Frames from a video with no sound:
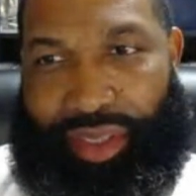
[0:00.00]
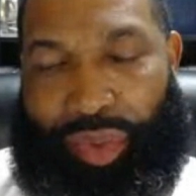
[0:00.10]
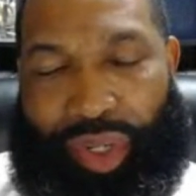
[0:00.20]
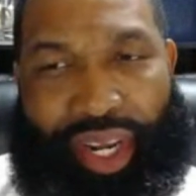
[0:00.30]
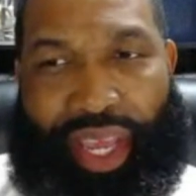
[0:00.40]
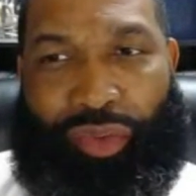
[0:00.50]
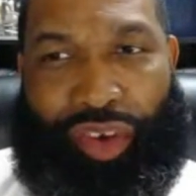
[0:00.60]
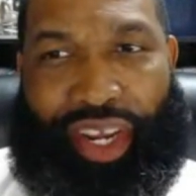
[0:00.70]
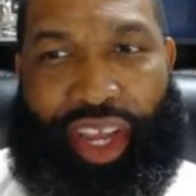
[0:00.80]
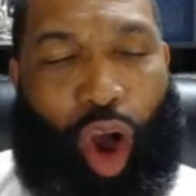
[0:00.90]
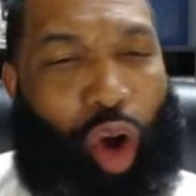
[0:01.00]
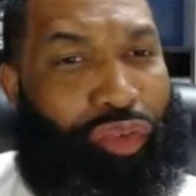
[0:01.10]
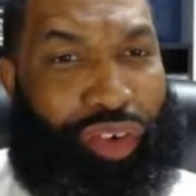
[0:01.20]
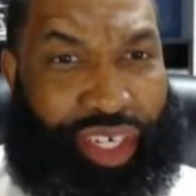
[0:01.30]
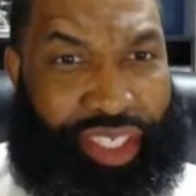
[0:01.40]
what are they really
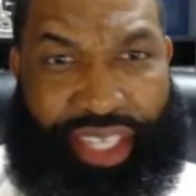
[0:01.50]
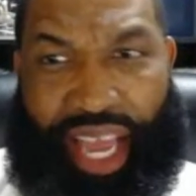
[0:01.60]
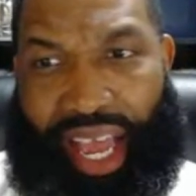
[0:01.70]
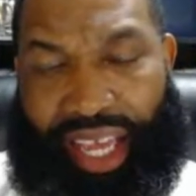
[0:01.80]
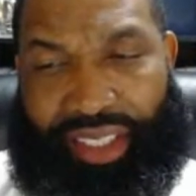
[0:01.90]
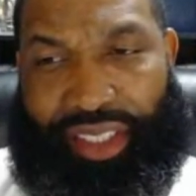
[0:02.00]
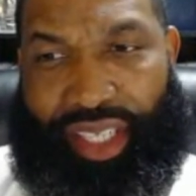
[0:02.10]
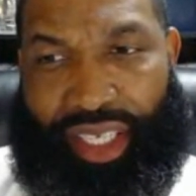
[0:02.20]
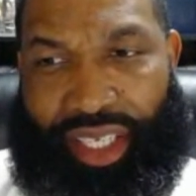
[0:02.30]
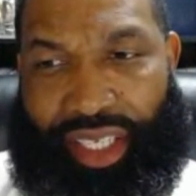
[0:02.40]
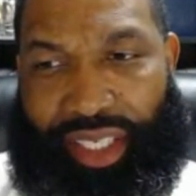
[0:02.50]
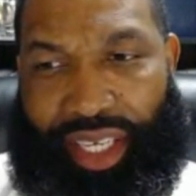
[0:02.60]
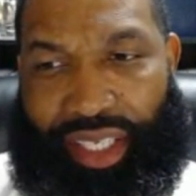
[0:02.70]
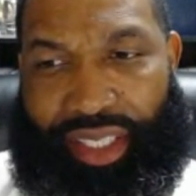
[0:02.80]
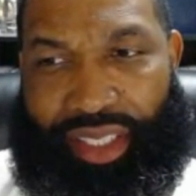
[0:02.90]
offering these guys
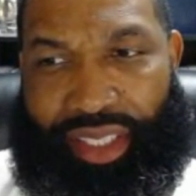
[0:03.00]
that